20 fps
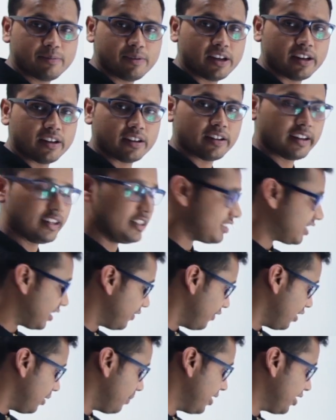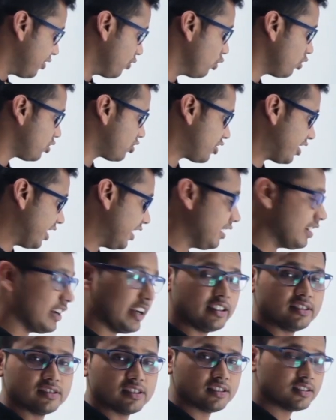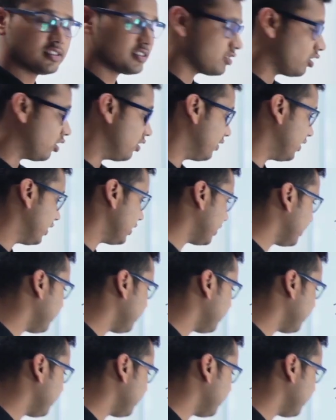here, LCM will be root 3, and just solve this.